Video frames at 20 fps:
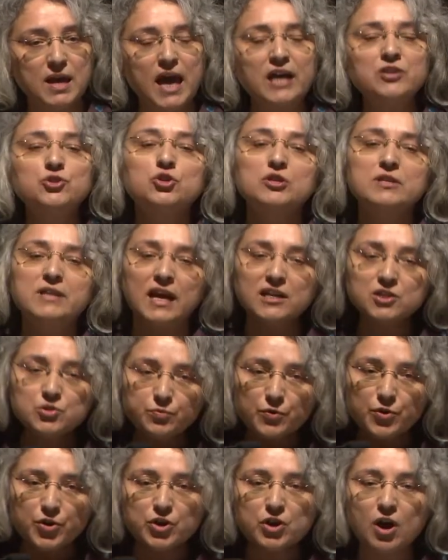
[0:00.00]
and to
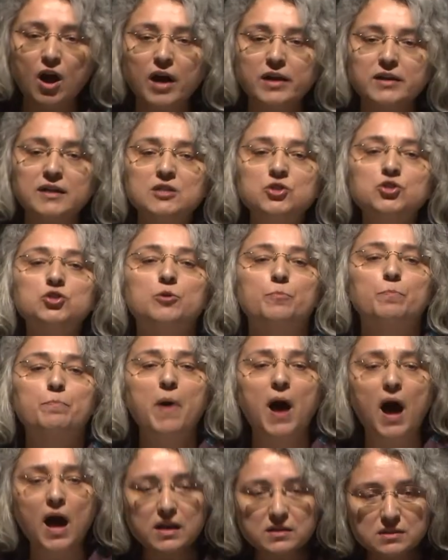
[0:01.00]
network on it, to
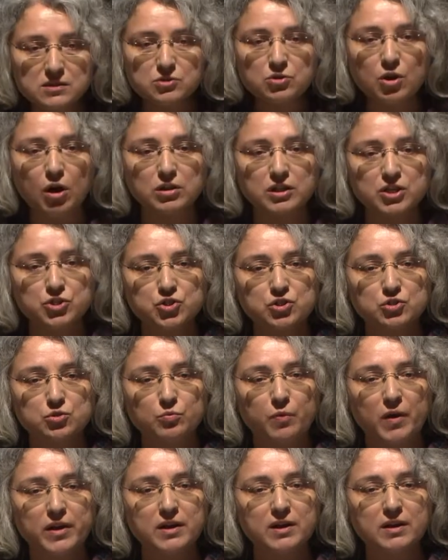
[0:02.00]
pass knowledge to
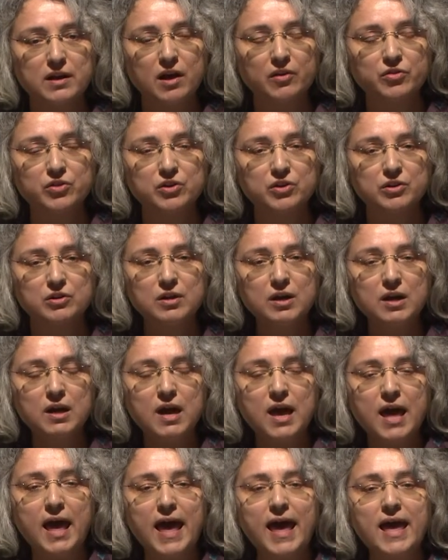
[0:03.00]
one another,
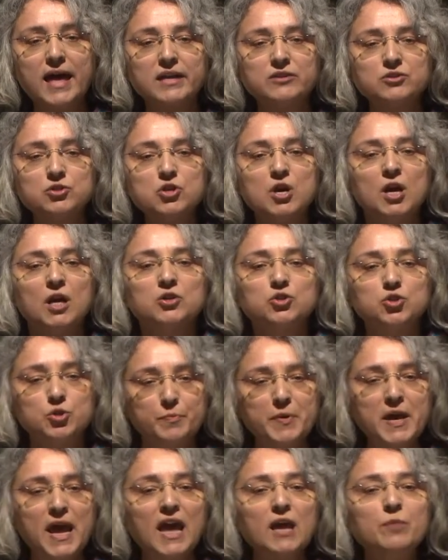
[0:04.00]
and to
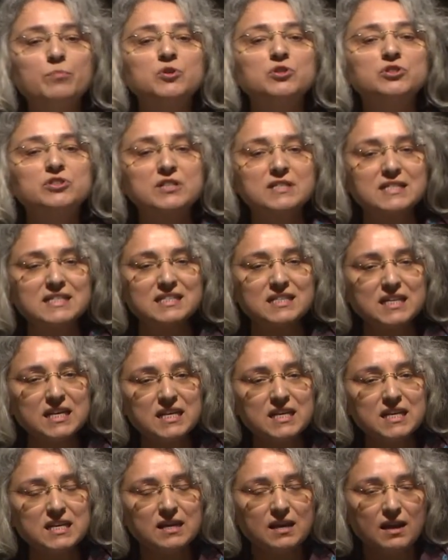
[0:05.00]
be able to
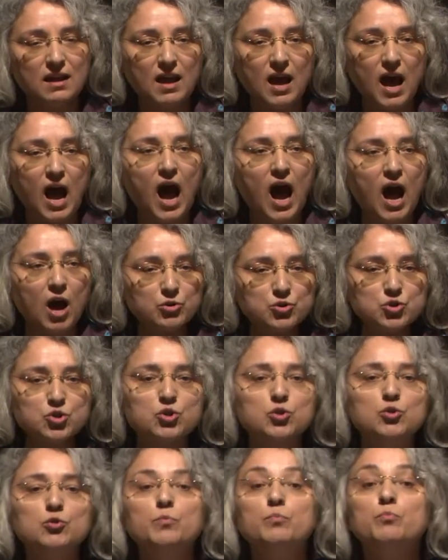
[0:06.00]
see how
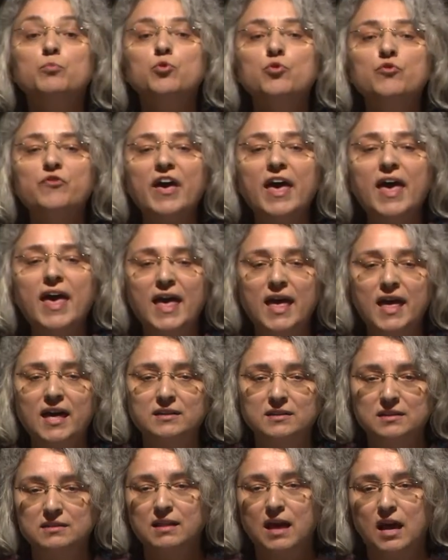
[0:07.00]
to move
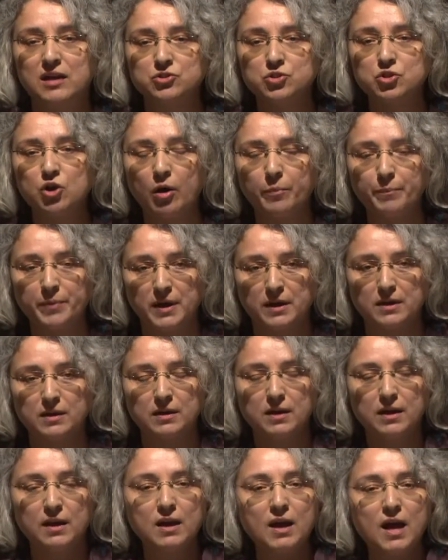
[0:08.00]
ahead in that topic.
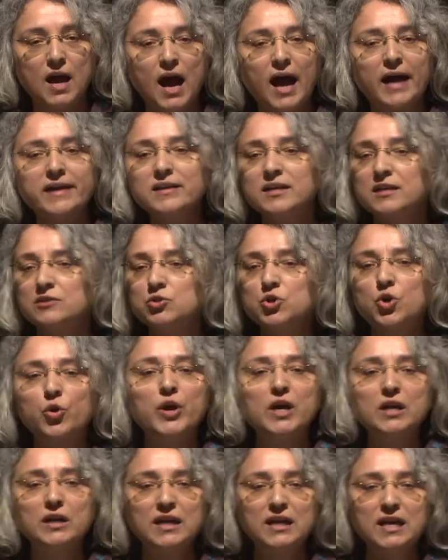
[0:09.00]
I can
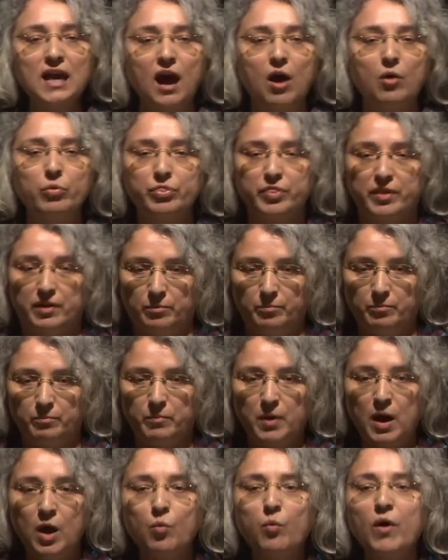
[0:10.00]
quickly count them.
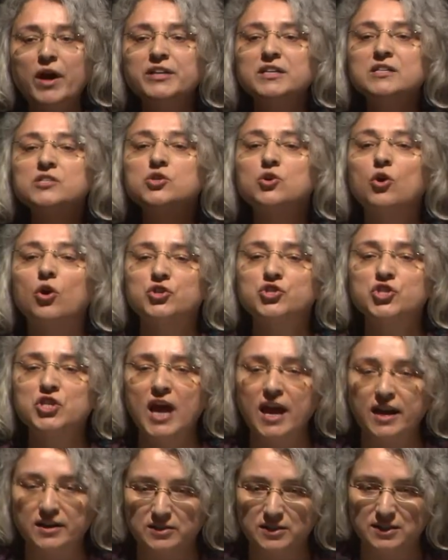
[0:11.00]
One is
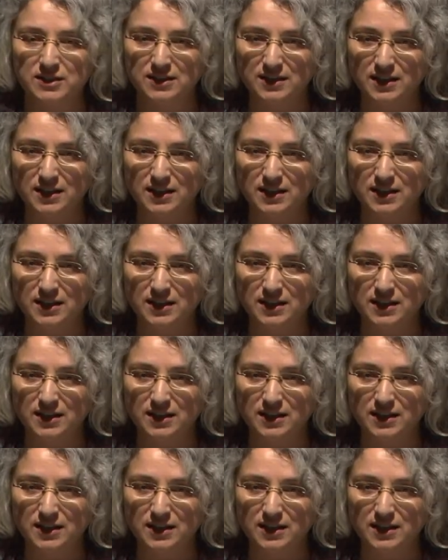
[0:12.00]
Kocher.